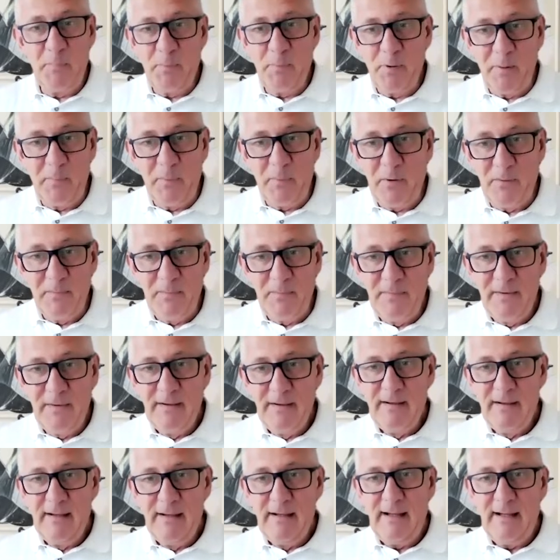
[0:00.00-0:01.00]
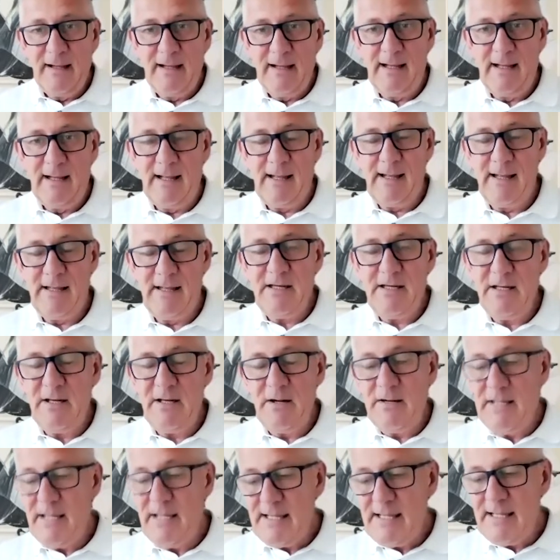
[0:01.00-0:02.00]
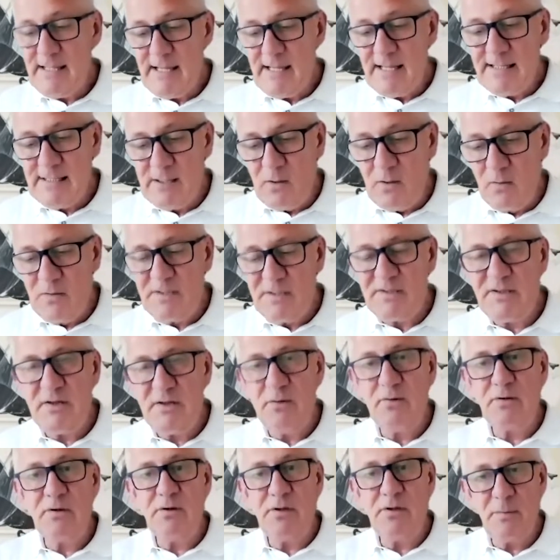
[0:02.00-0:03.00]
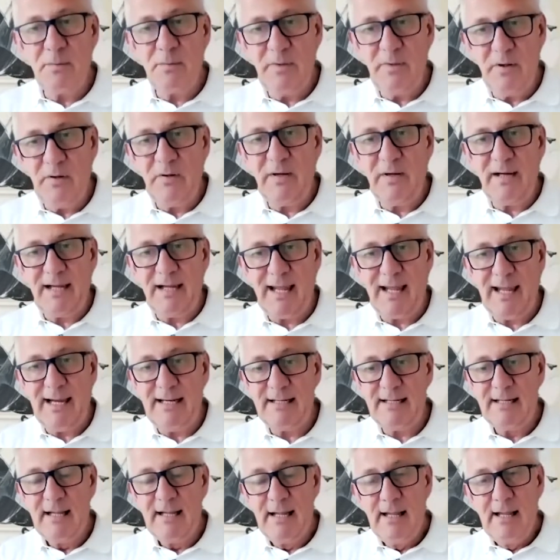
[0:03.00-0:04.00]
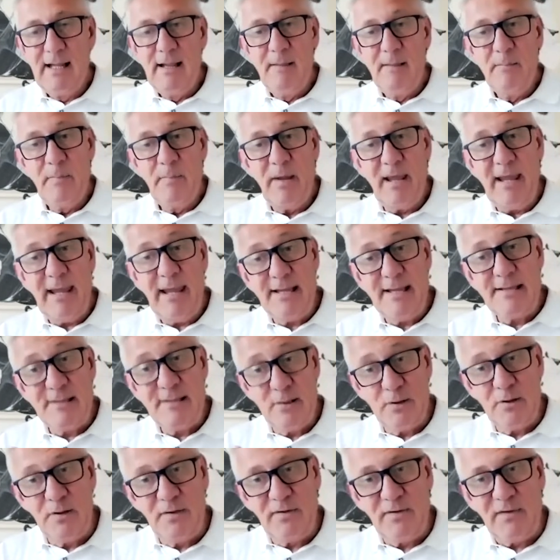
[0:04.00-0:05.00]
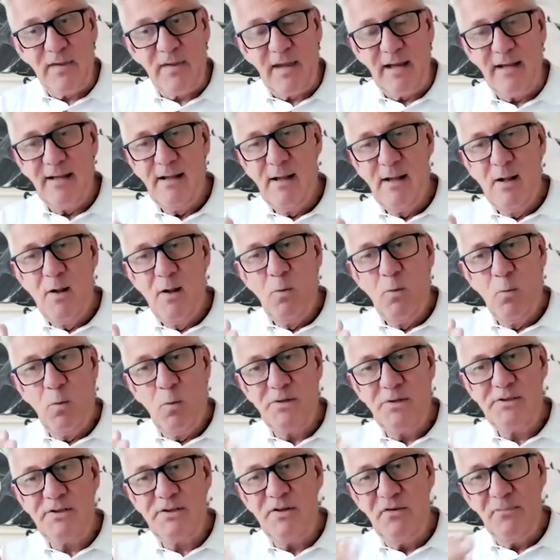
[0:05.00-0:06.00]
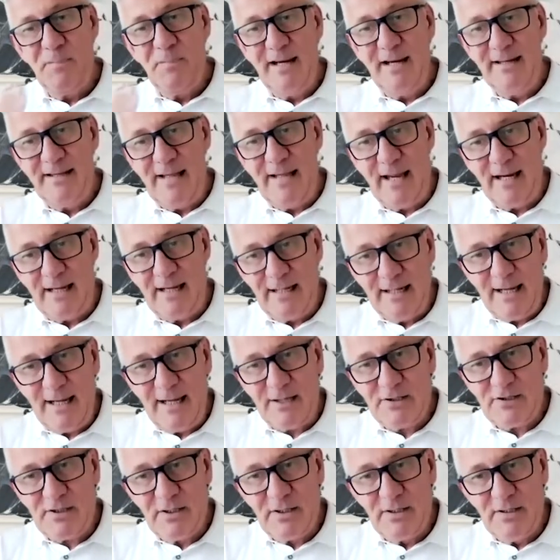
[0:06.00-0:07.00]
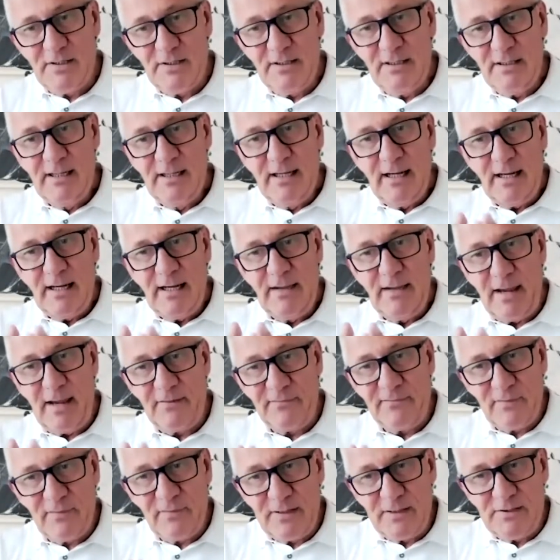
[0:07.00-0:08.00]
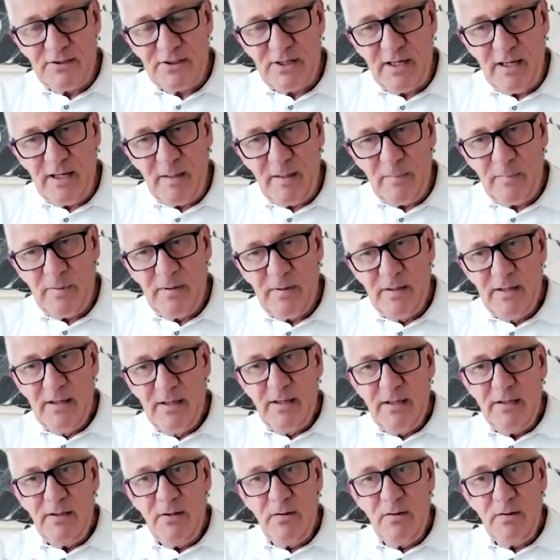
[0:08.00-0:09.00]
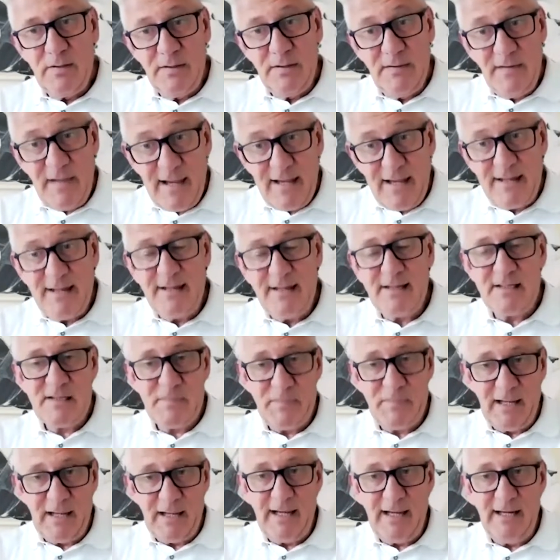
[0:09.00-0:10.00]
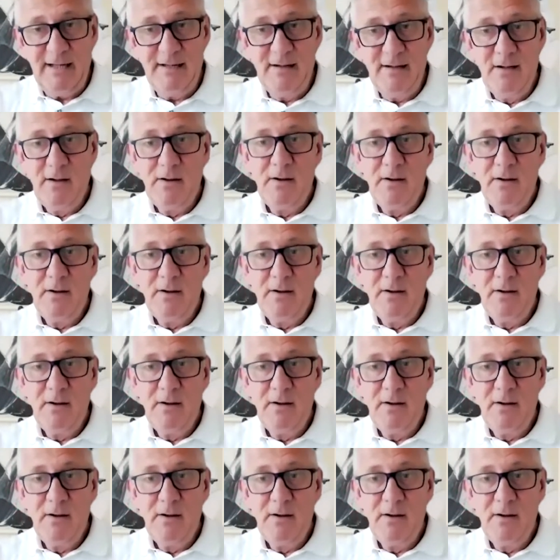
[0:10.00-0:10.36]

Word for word: a problem. You know, as long as you can communicate. But here's the good thing. Once you've made that connection and that friendship, you can then explain,